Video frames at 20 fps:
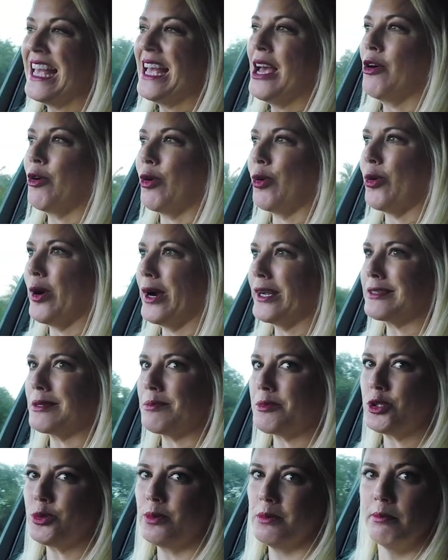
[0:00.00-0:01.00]
racks
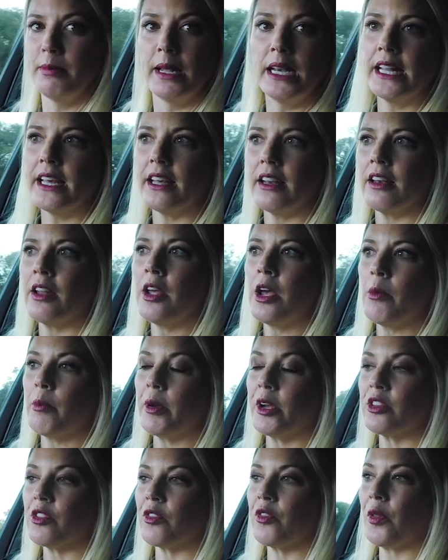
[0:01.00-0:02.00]
up to $1 million
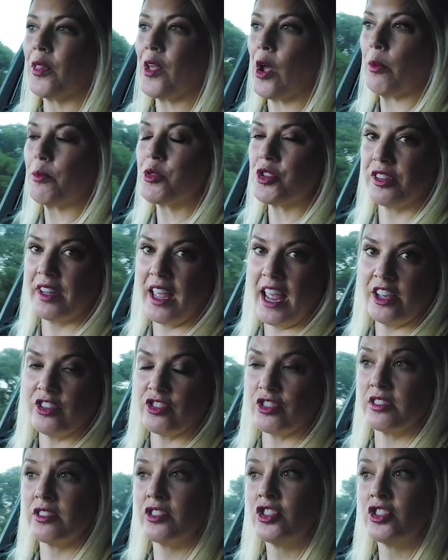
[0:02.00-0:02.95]
because of all the optional extras.